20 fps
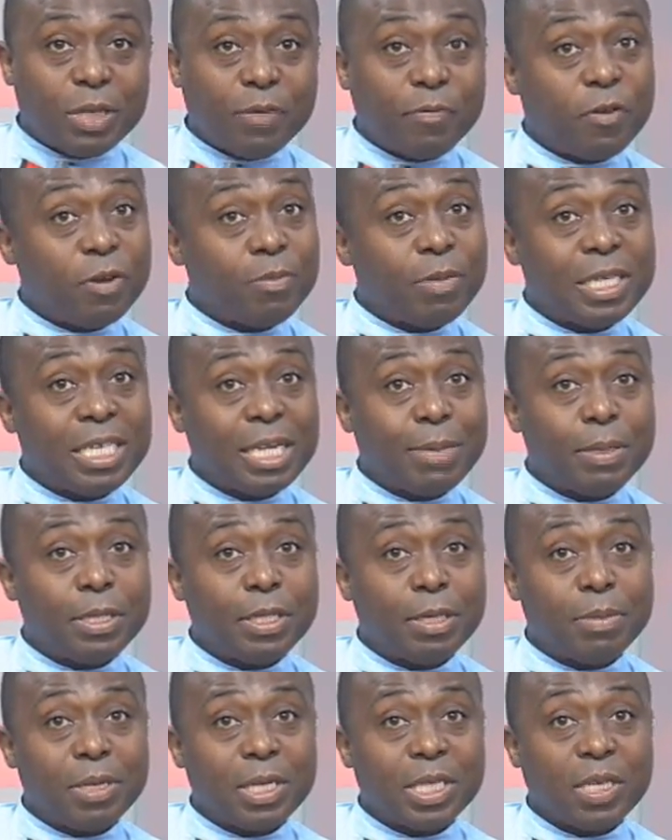the former
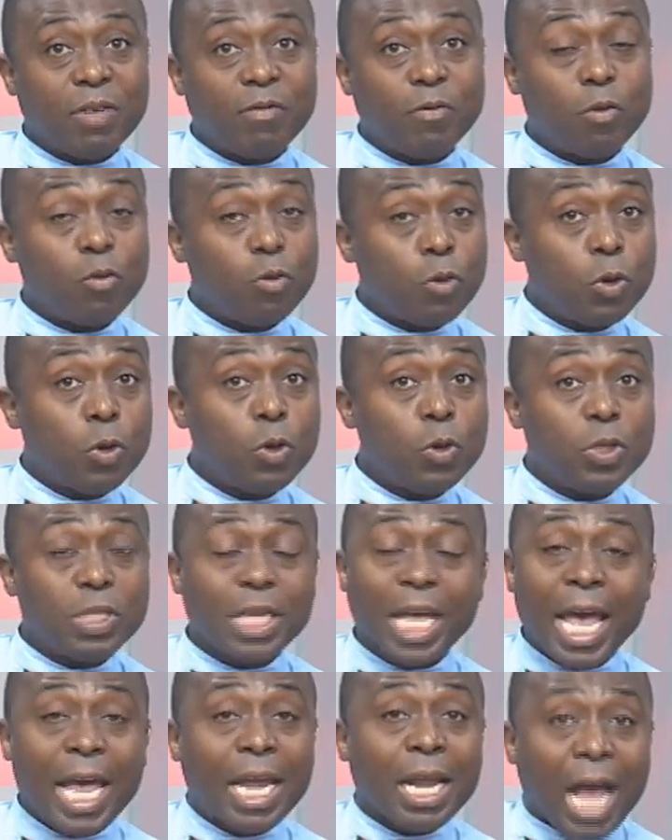Deputy Minister for
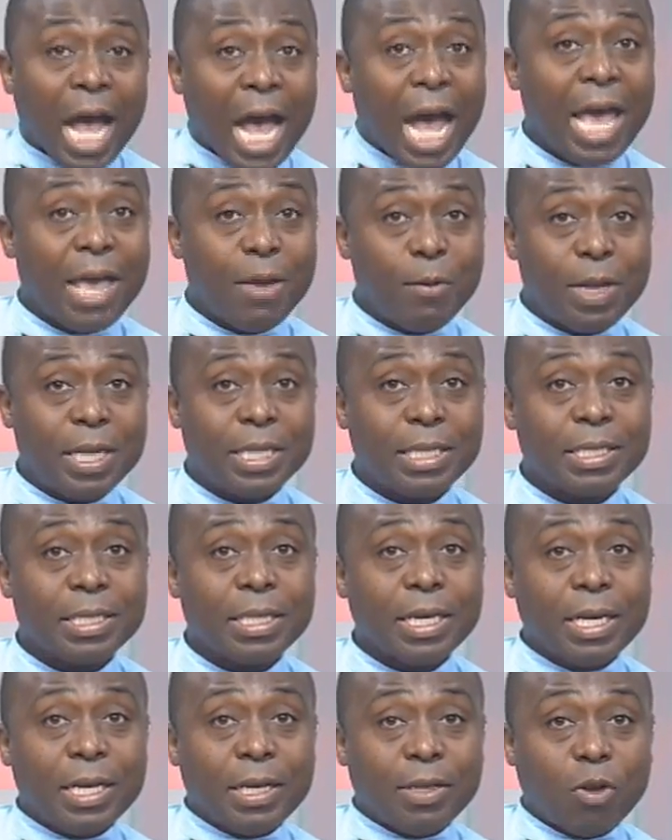Roads and Highways,
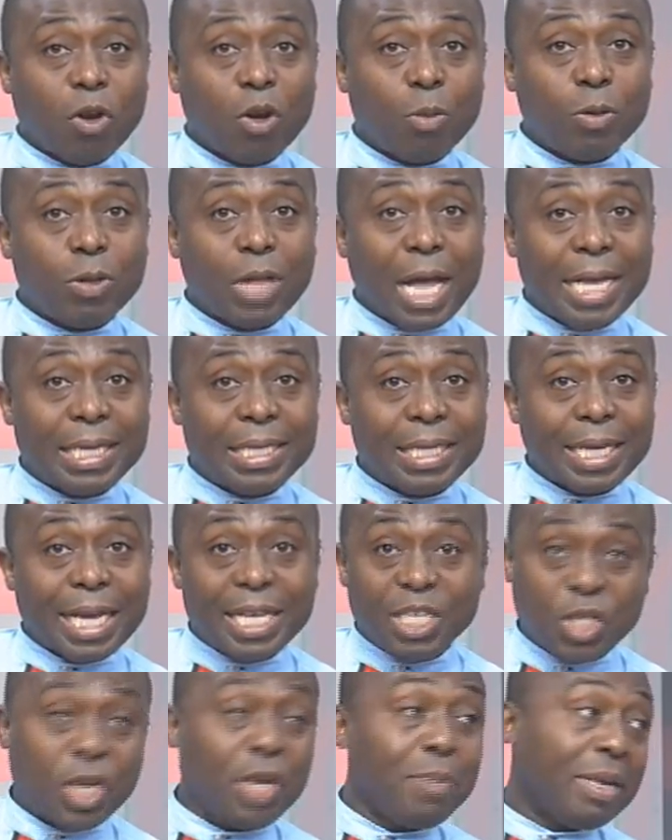the Honorable Isaac
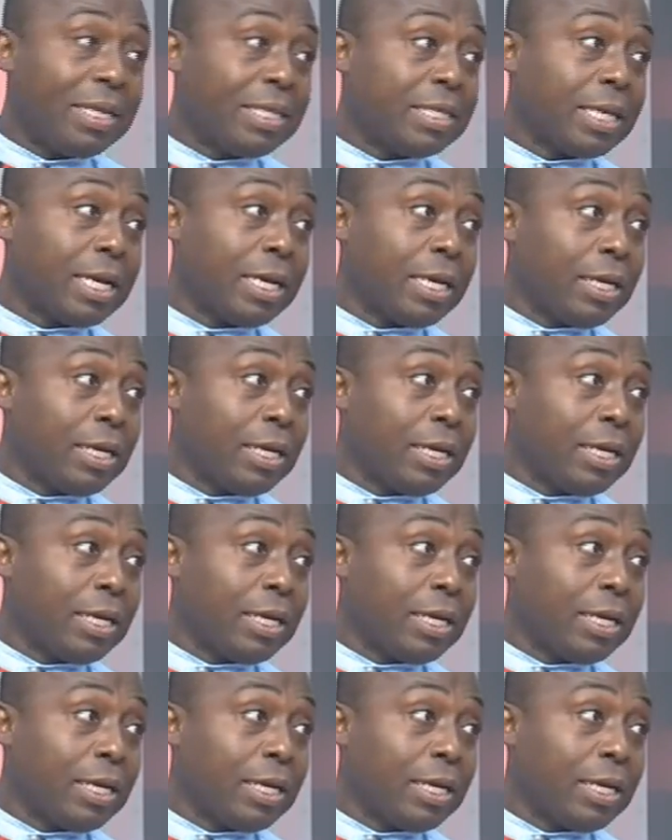Ejay-Mensah.